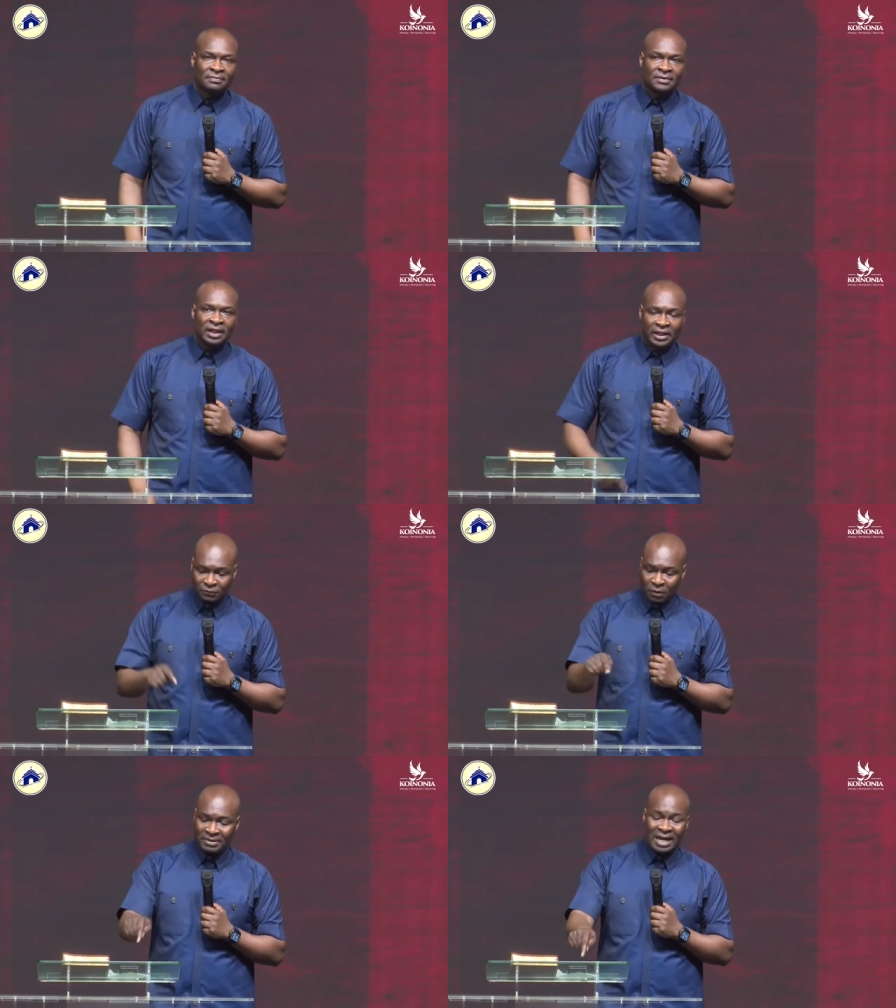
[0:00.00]
It is
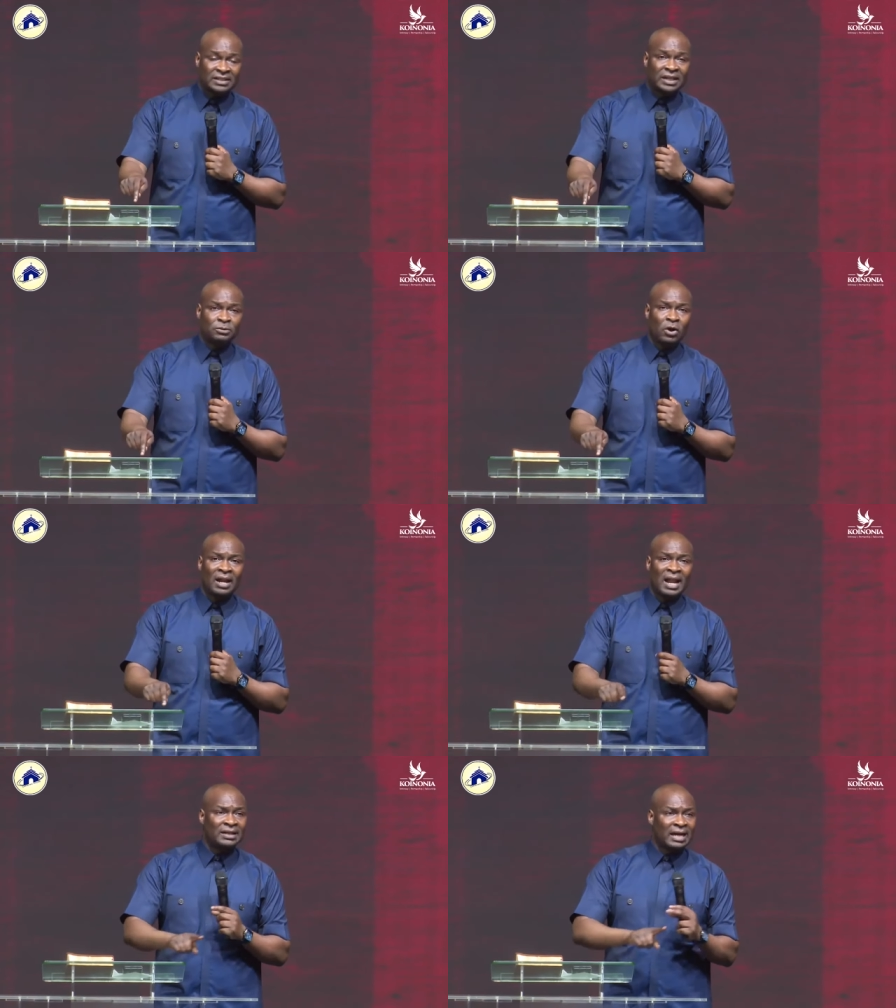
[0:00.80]
from that scripture I
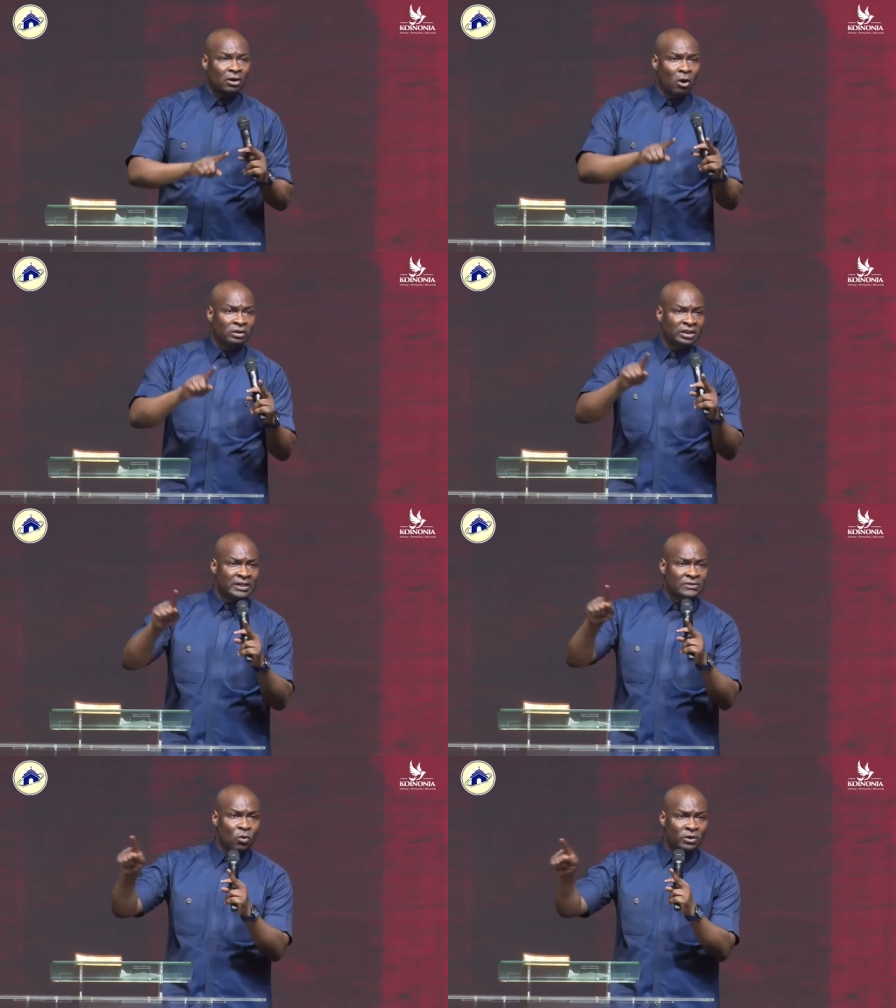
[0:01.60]
learned that all
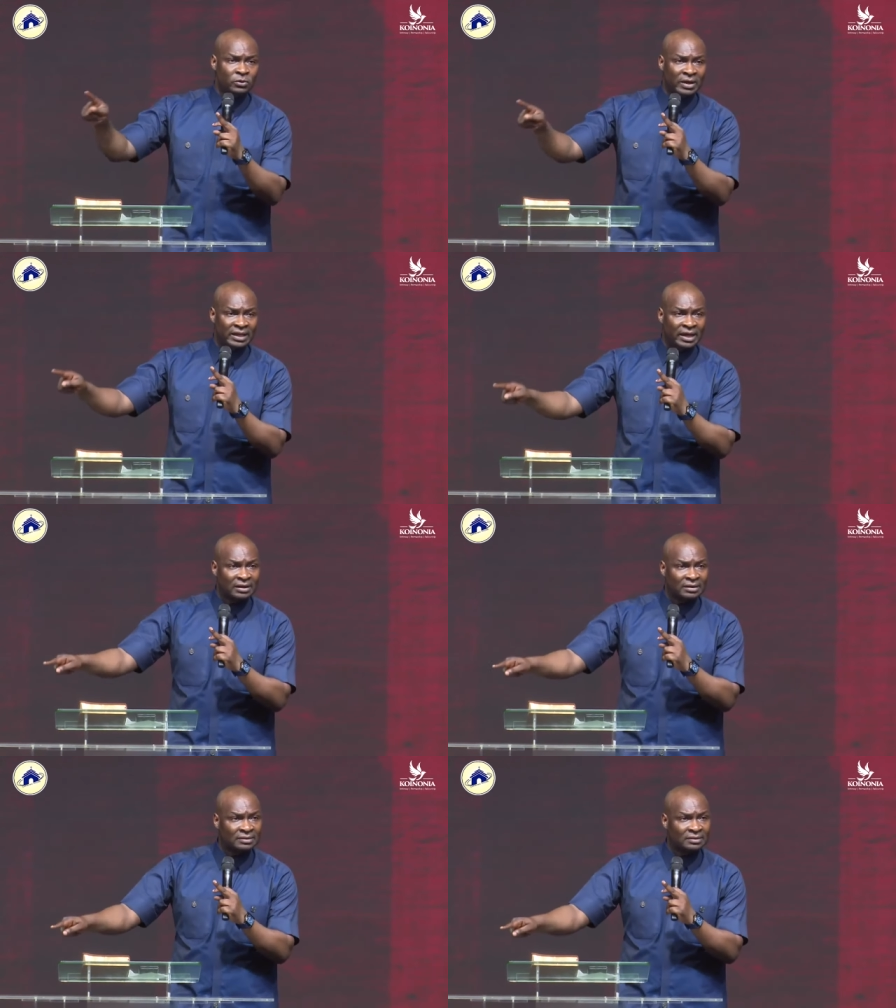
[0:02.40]
things work together.
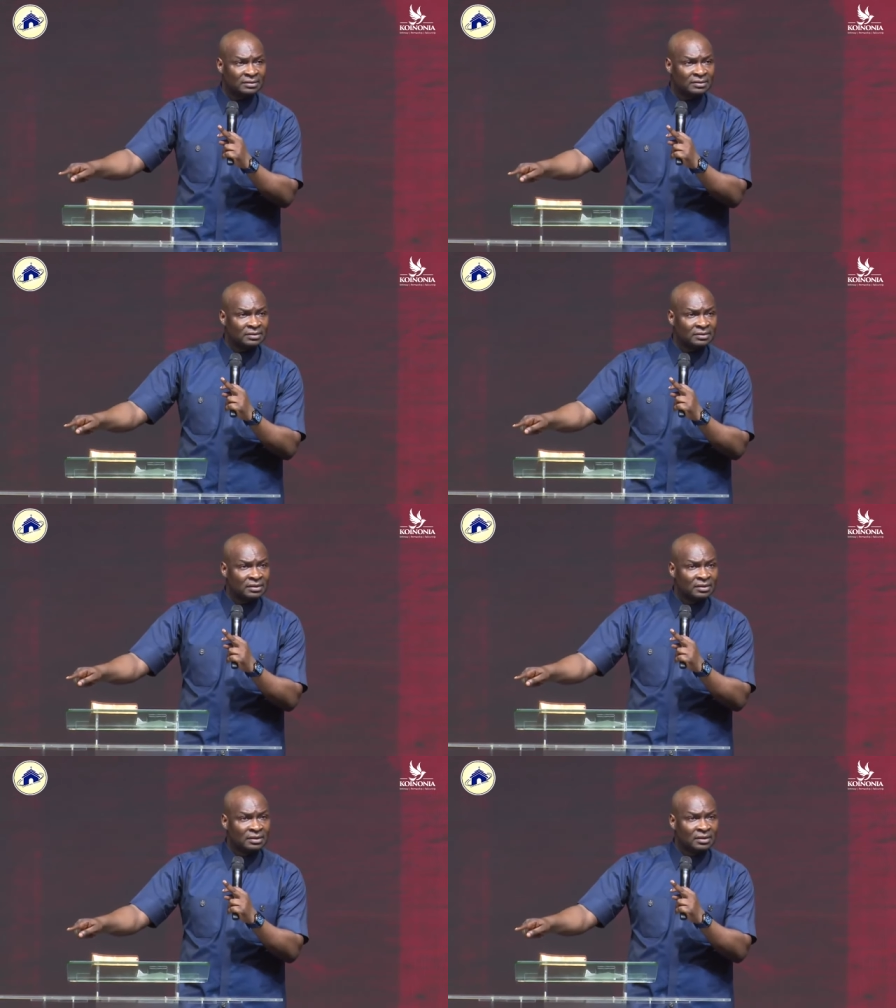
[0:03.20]

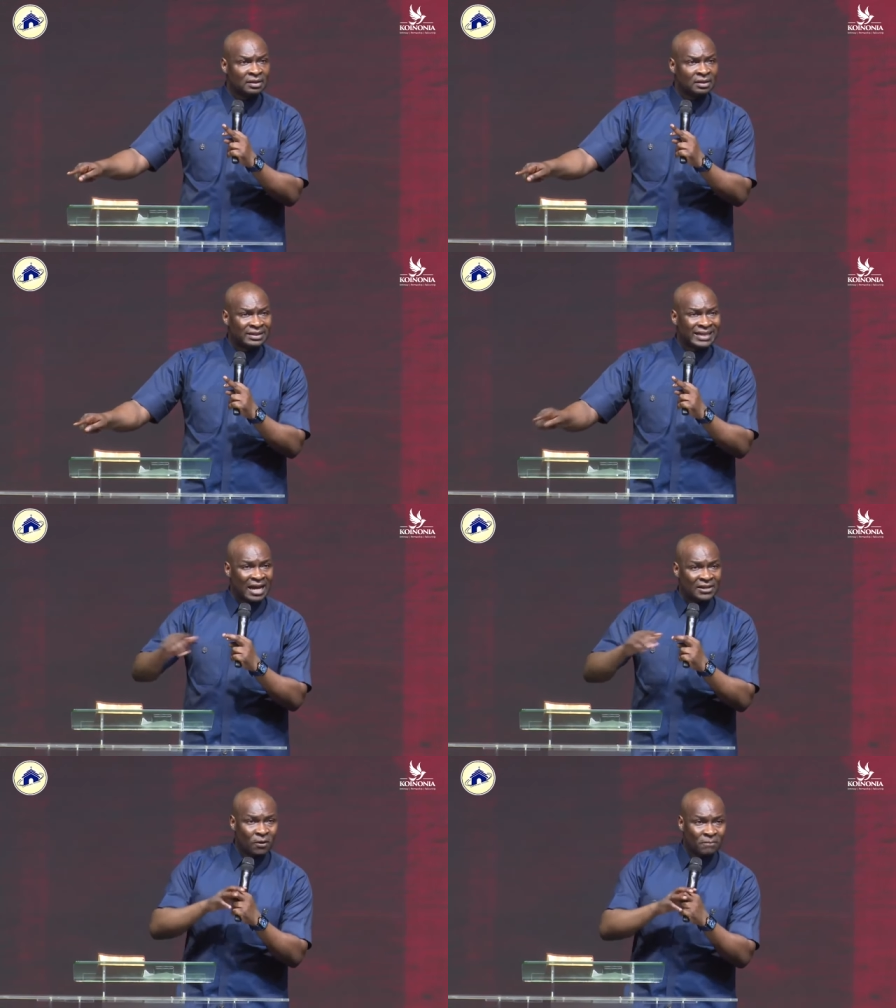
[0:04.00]
There
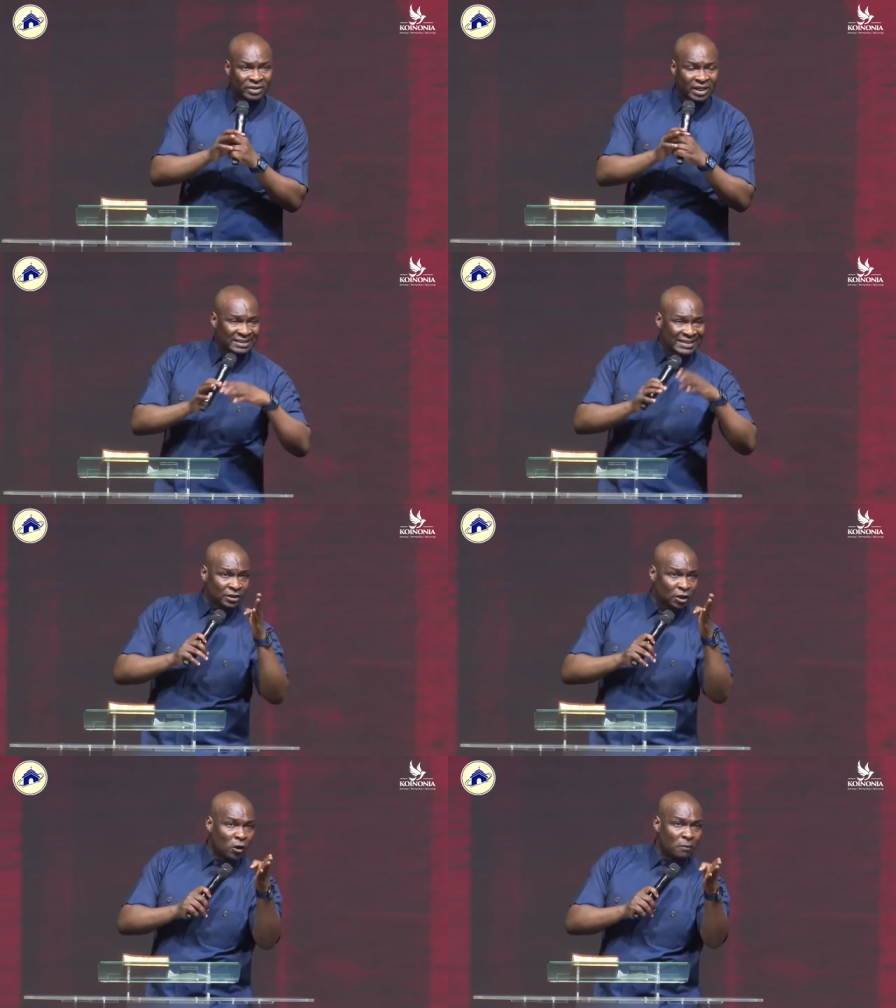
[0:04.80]
are some things
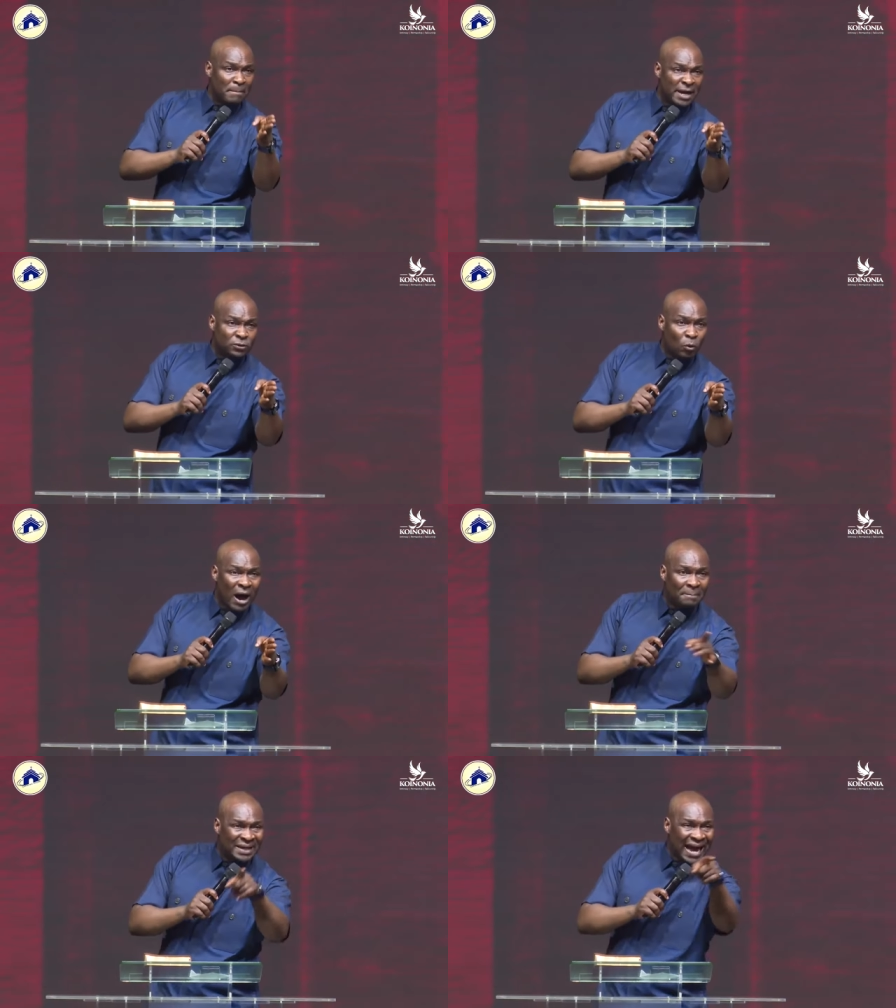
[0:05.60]
that God makes to
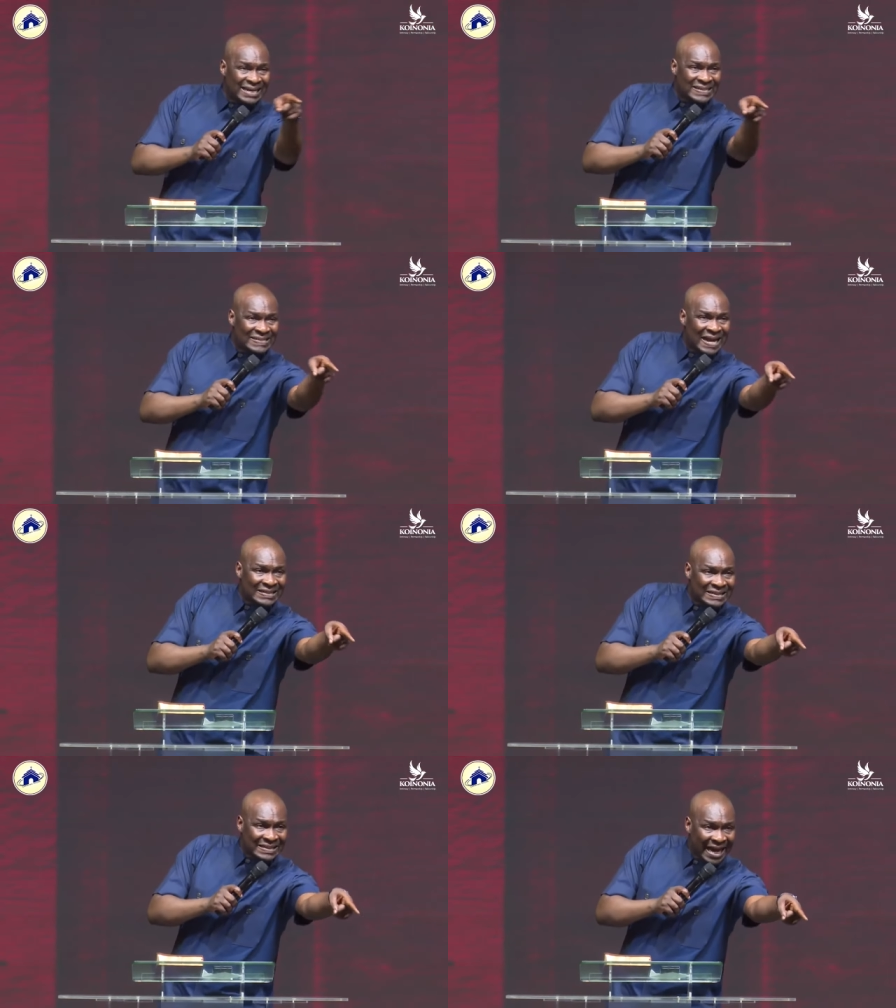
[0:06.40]
happen at
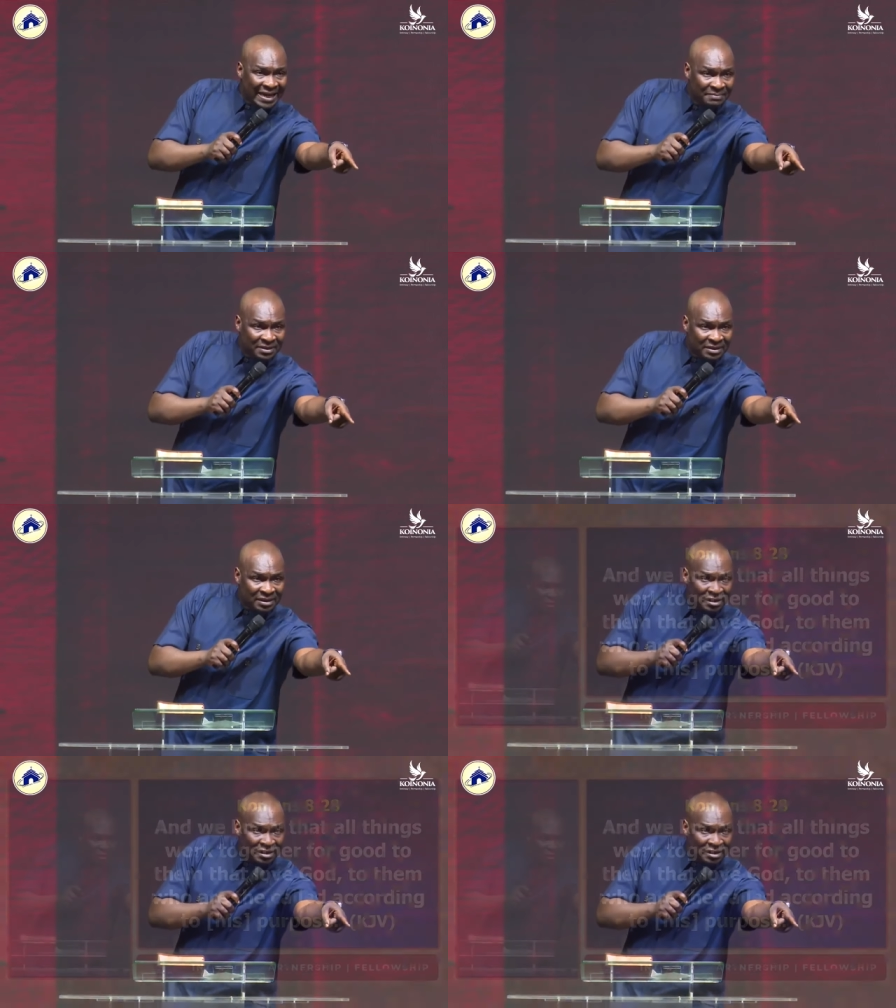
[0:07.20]
certain times